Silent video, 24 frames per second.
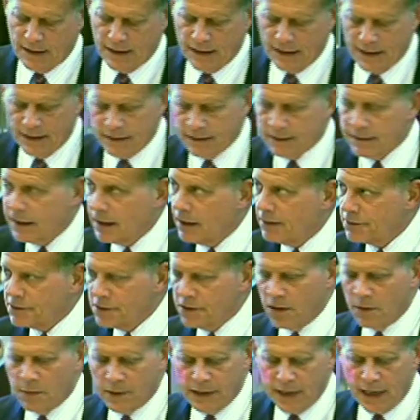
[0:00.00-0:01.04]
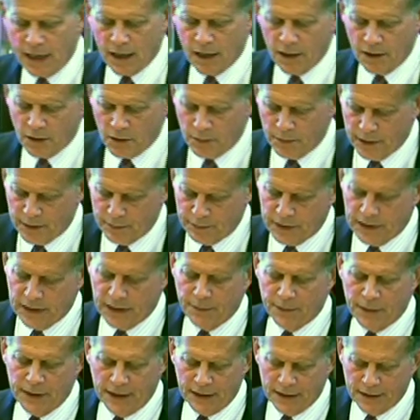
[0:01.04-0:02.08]
That'll slow me down a little bit, but
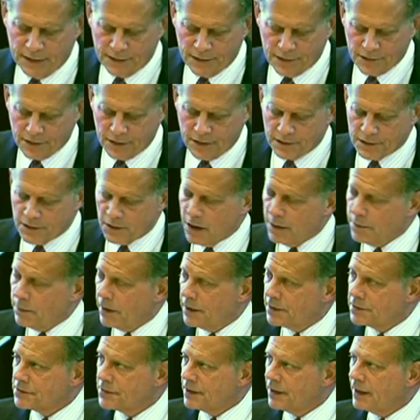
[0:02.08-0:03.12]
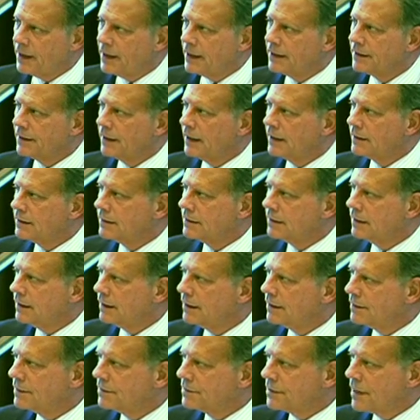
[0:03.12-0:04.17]
let me start by saying that
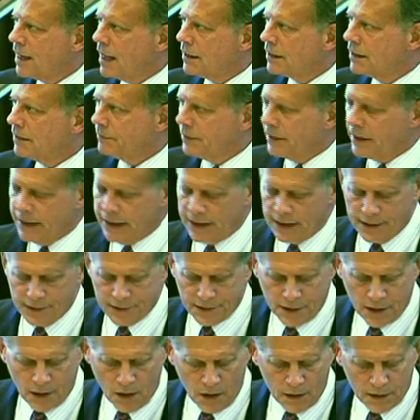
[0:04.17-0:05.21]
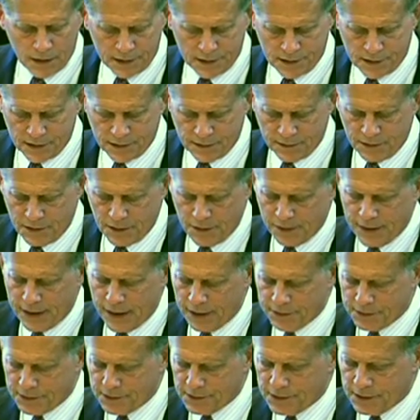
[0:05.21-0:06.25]
the saga begins in August of
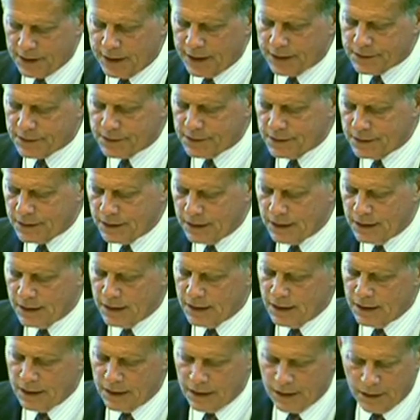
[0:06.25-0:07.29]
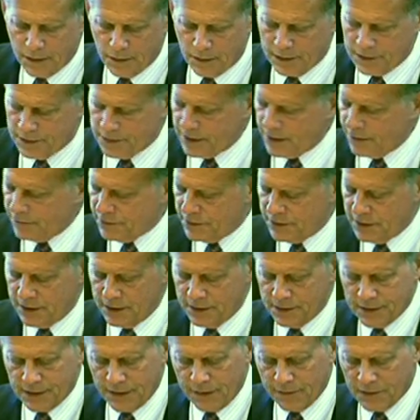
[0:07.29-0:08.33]
2006 when
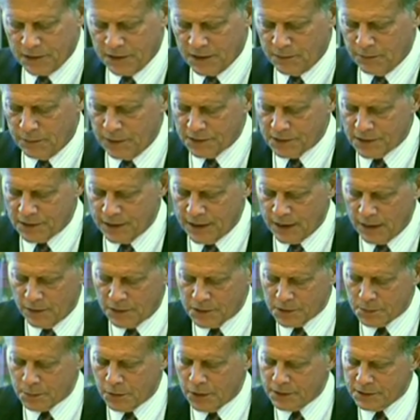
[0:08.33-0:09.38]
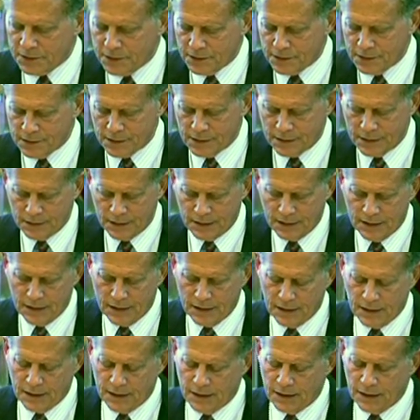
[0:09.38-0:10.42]
1717 Bissonnette was purchased
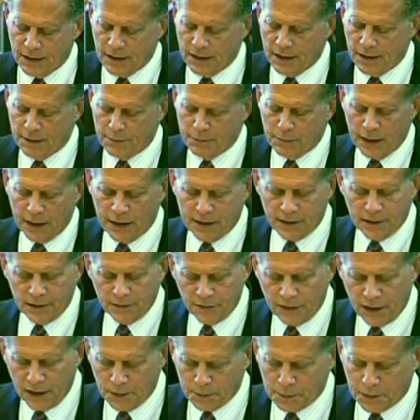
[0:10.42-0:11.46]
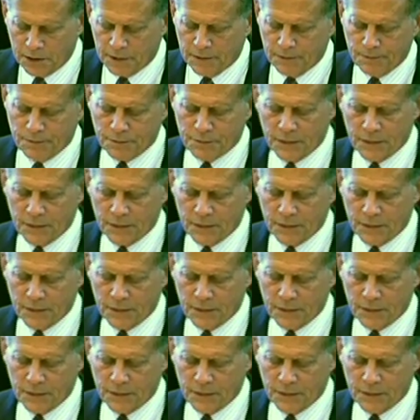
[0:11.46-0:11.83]
by the developer.